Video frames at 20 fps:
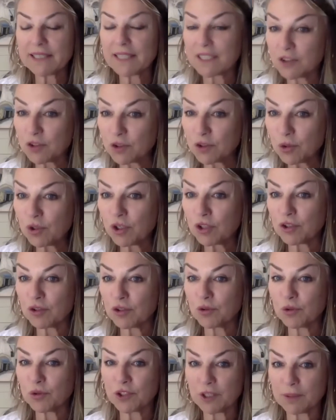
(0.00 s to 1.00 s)
that you're going to
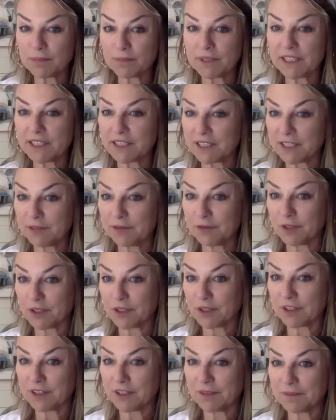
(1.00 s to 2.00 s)
do something
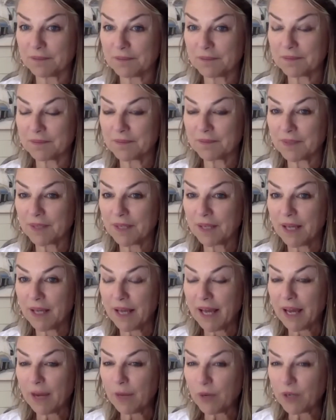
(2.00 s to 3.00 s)
different.
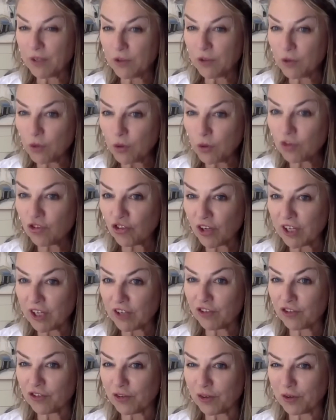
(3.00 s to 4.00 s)
And when you
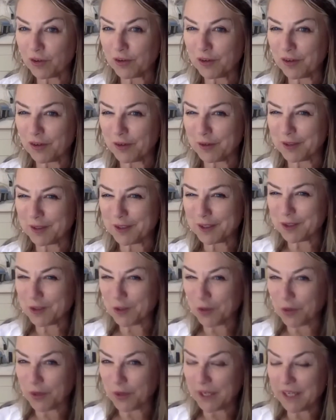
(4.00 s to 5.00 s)
change the
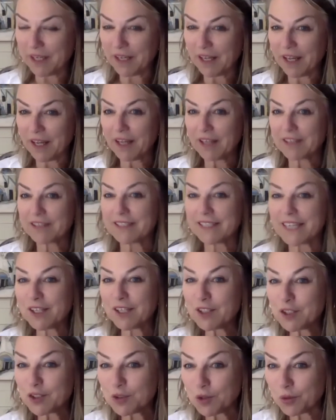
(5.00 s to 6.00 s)
story, their
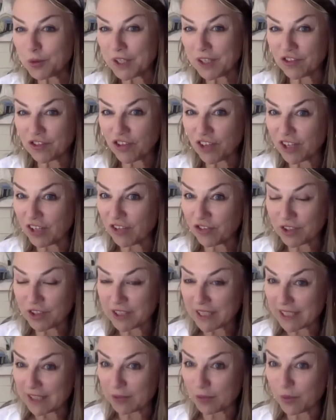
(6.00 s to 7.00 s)
story
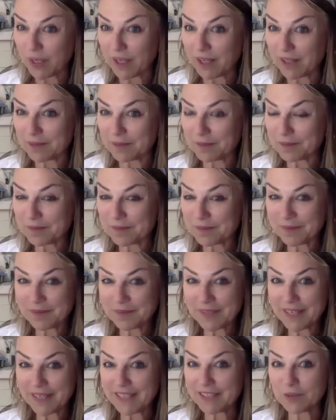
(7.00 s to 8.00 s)
changes as well.
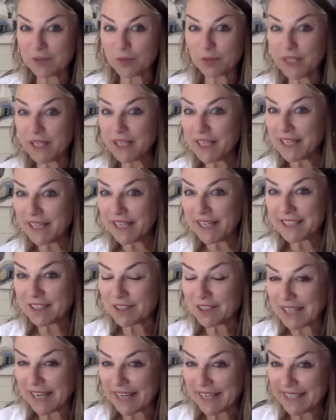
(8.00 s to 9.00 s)
It really is a
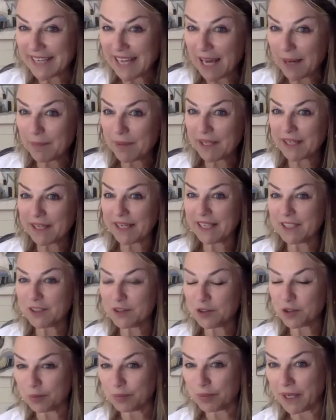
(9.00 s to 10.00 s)
dynamic
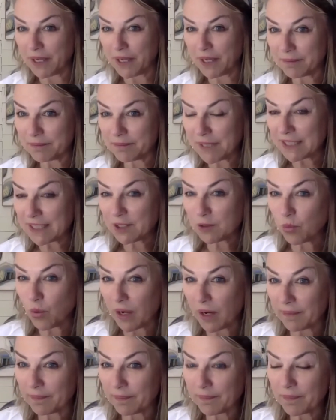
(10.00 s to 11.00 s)
interplay. That's
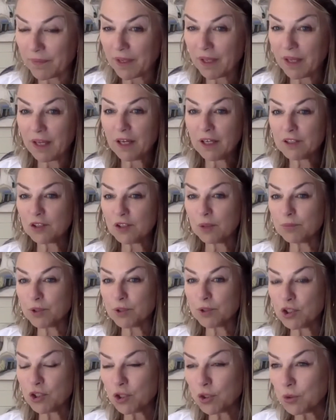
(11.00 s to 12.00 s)
one. Number
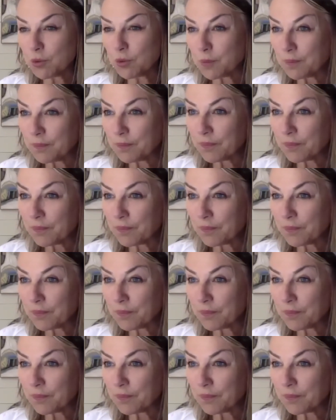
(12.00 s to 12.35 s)
2,